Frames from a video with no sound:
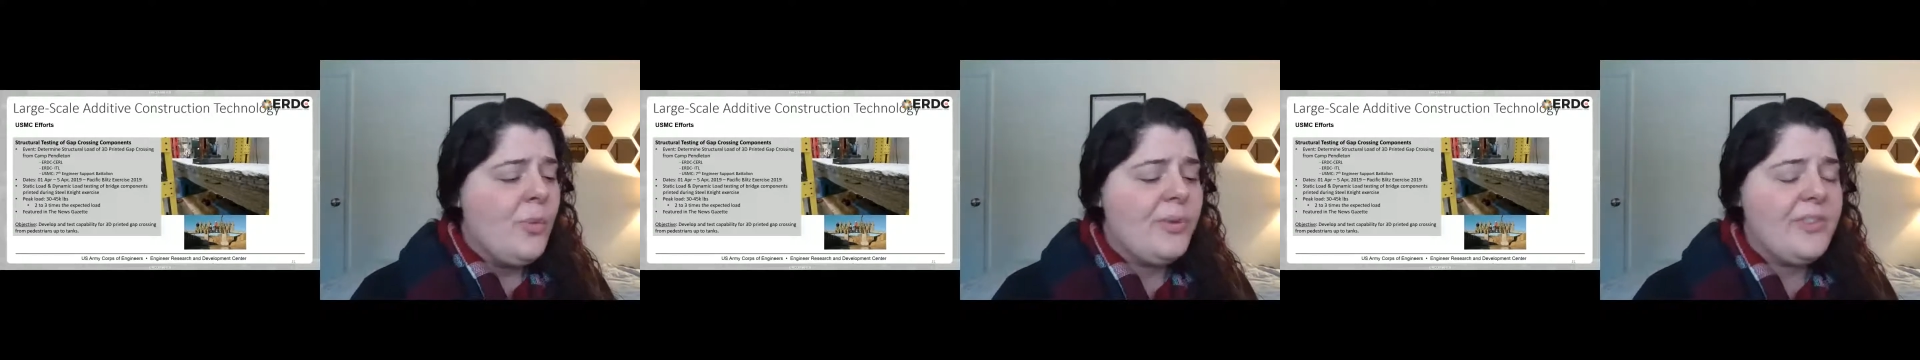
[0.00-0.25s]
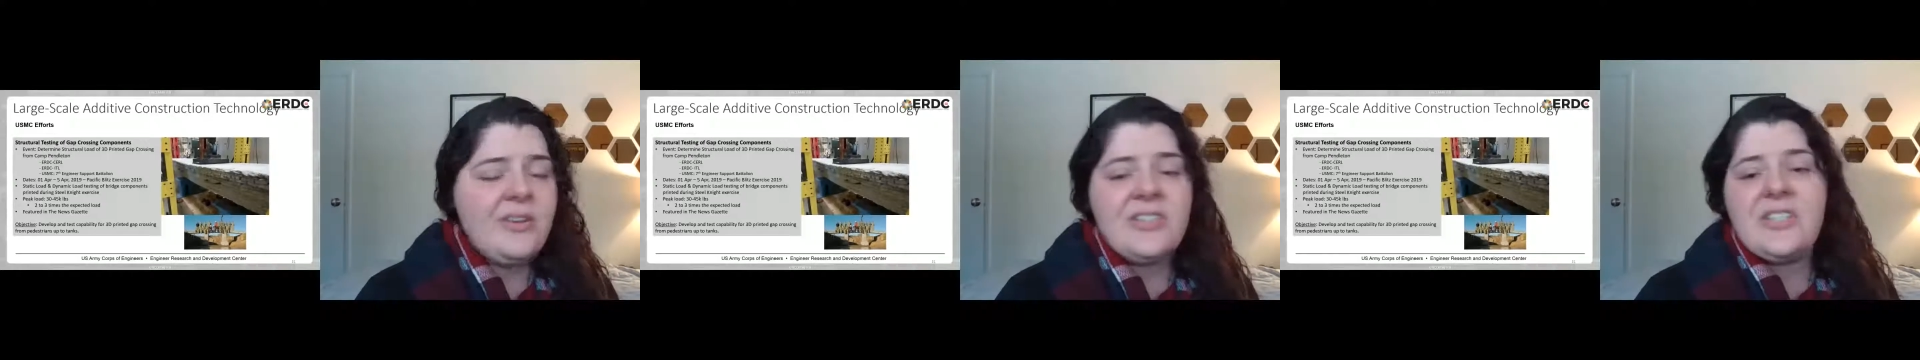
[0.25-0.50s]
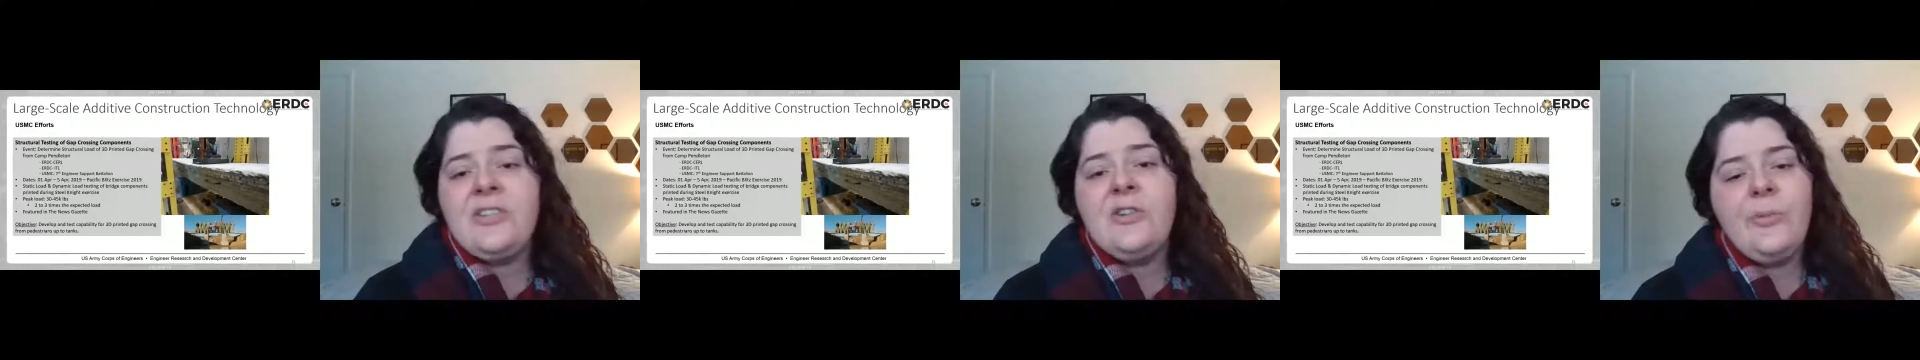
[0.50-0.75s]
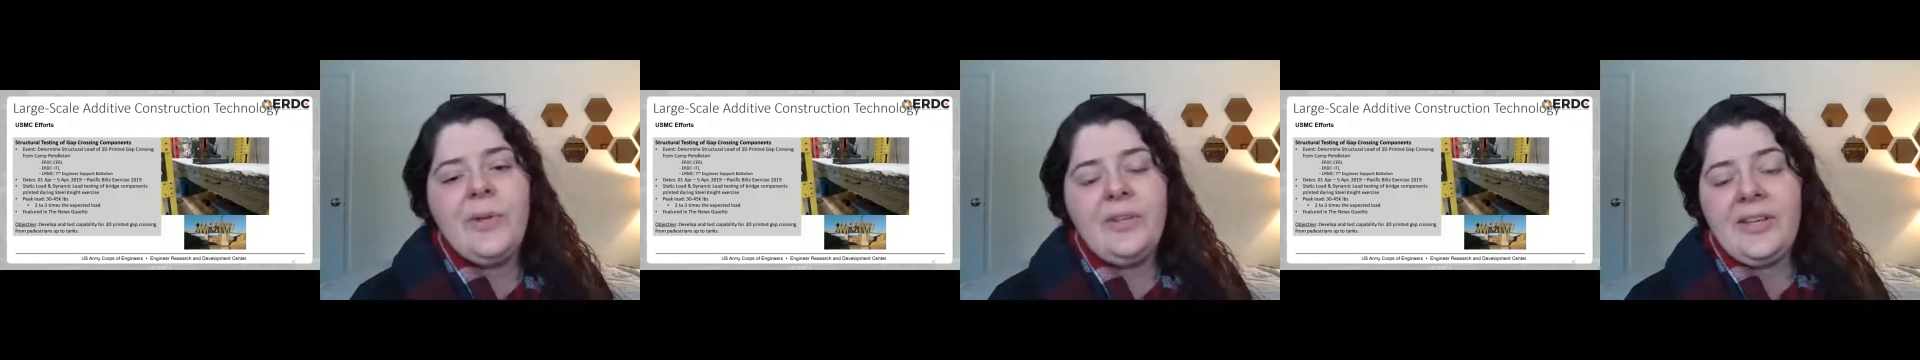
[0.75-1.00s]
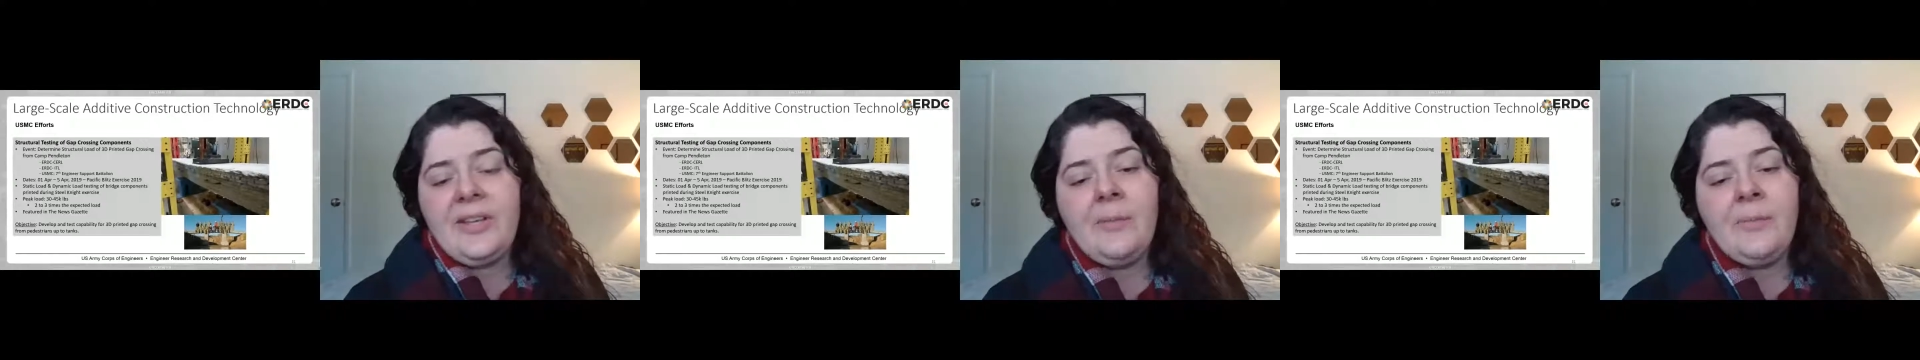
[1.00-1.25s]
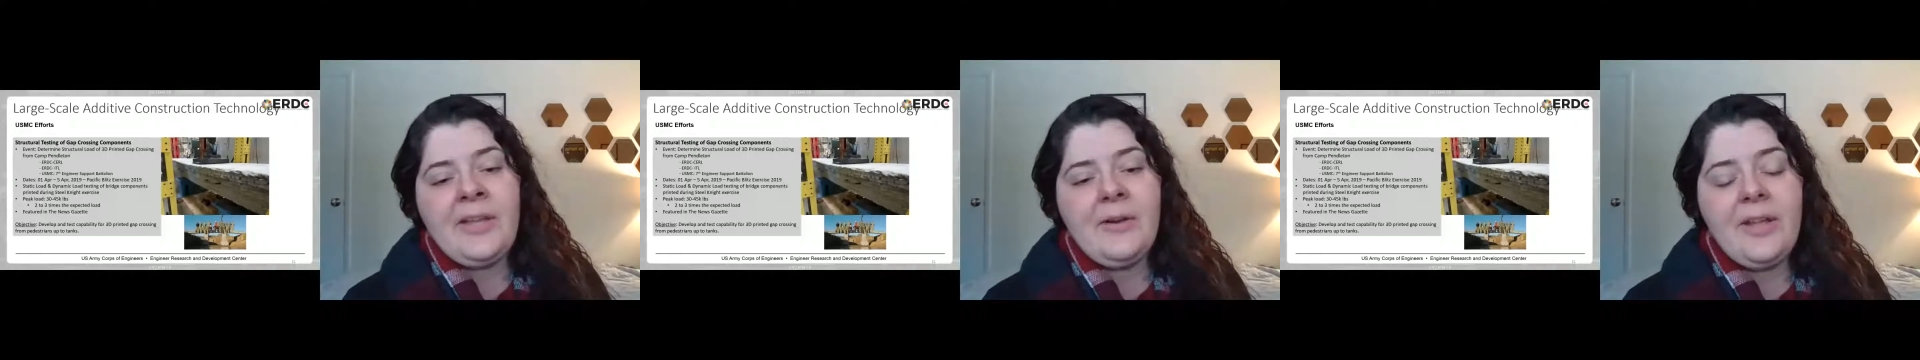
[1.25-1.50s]
but there's a new building
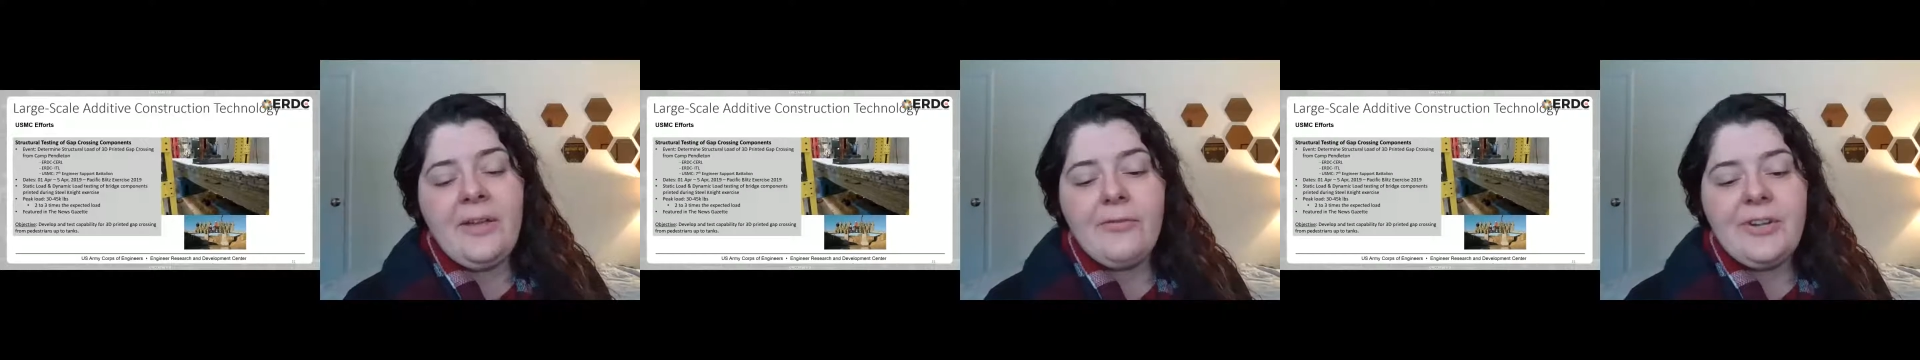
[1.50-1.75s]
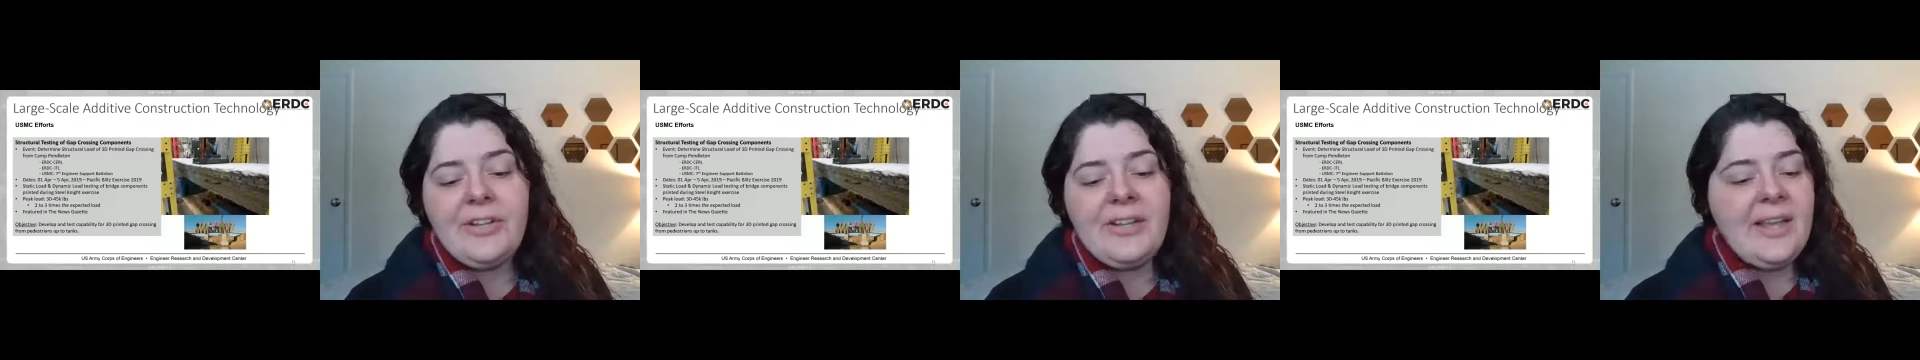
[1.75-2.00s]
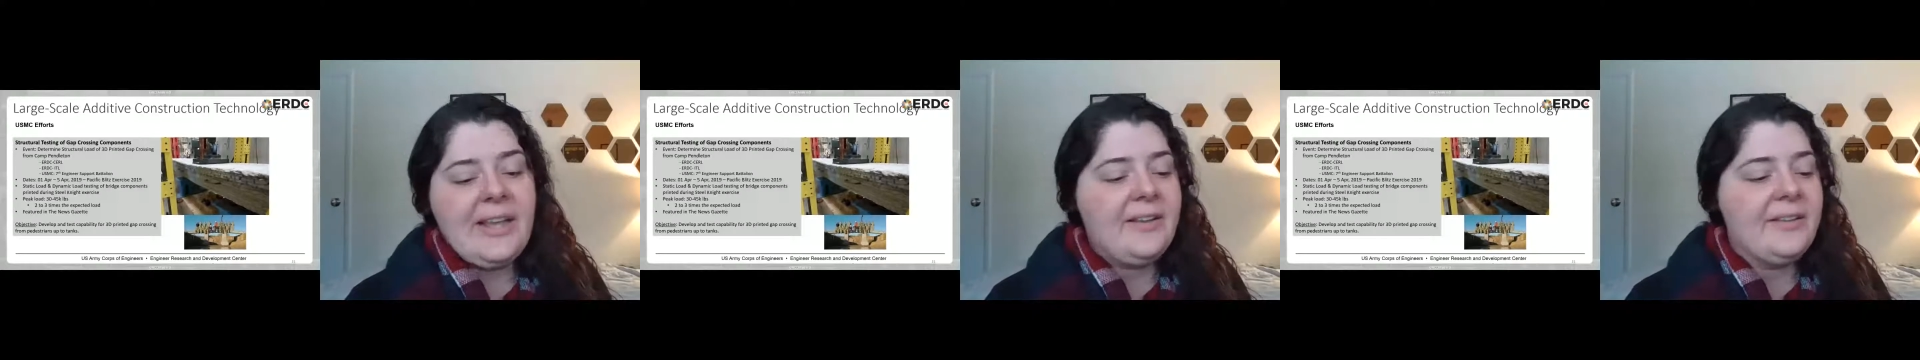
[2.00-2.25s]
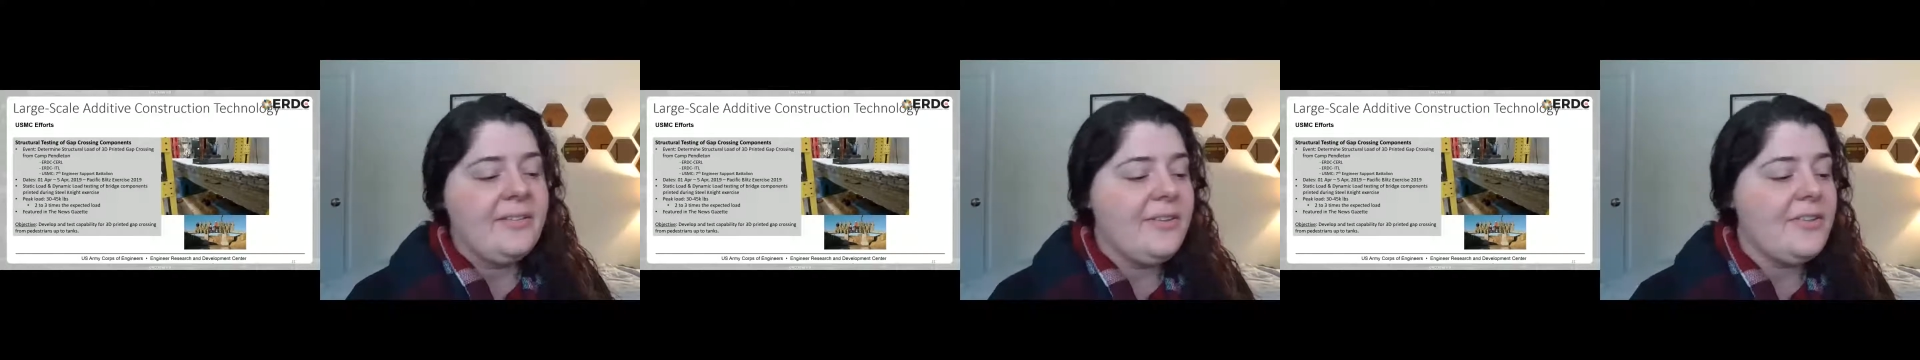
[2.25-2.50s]
coming out every day.